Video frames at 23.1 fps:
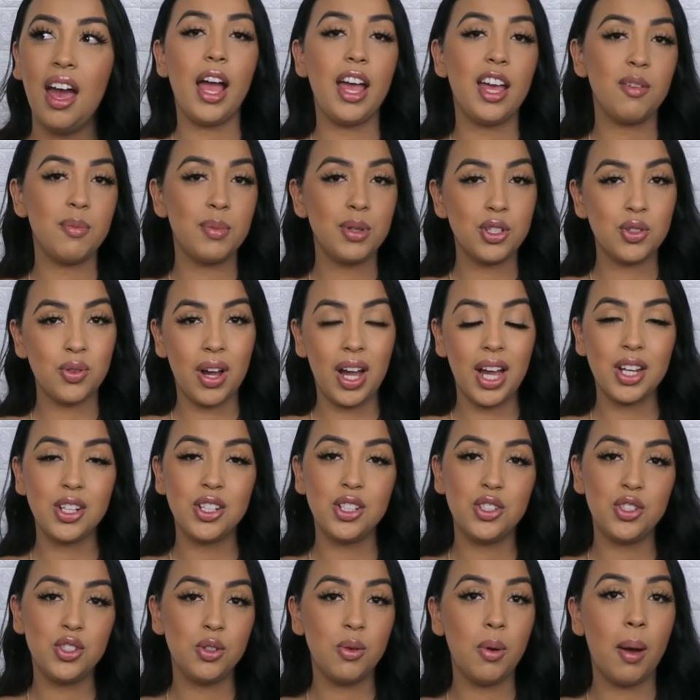I have been trying
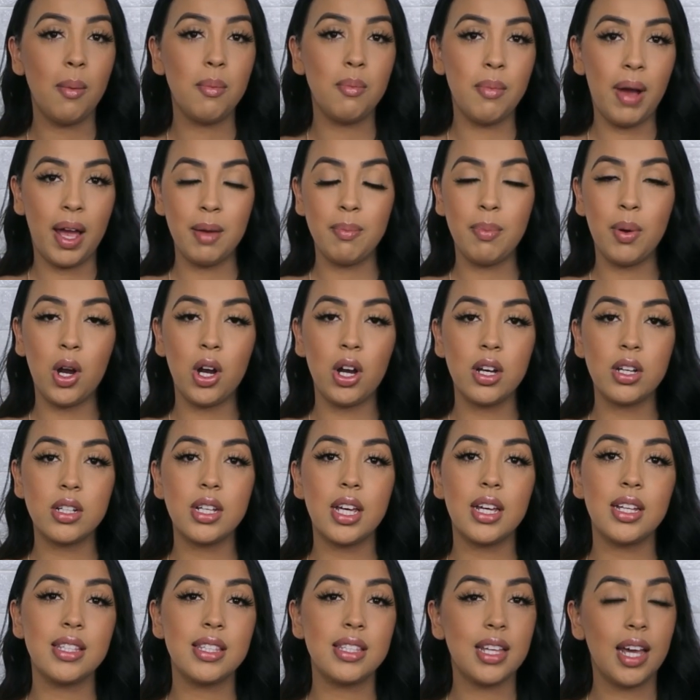to do my
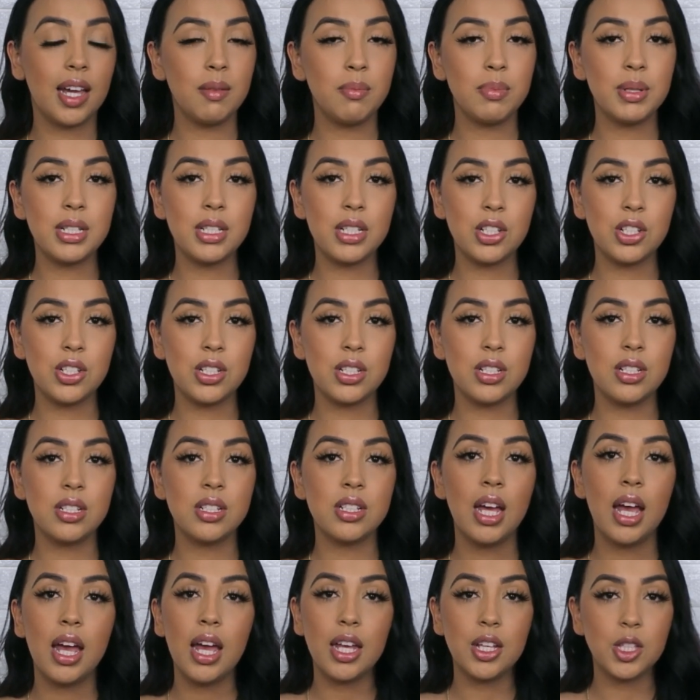part and sign petitions